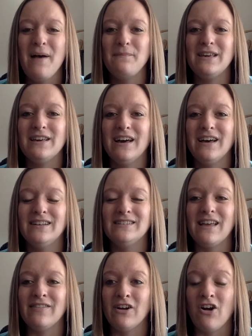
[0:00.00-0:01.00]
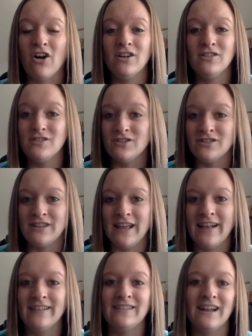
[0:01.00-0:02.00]
because there are certain
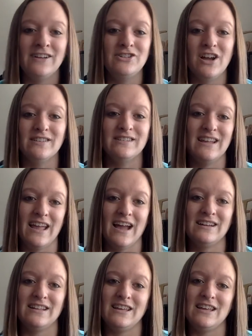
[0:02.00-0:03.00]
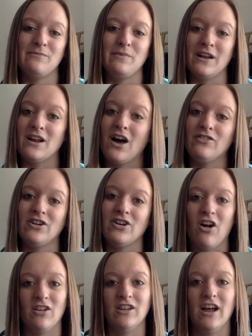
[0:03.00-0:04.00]
things that I just can't keep in other
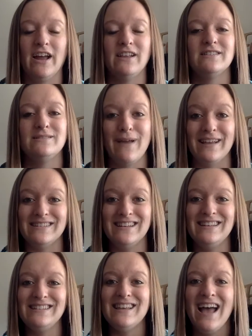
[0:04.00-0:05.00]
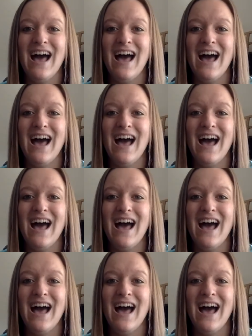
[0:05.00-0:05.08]
online spaces.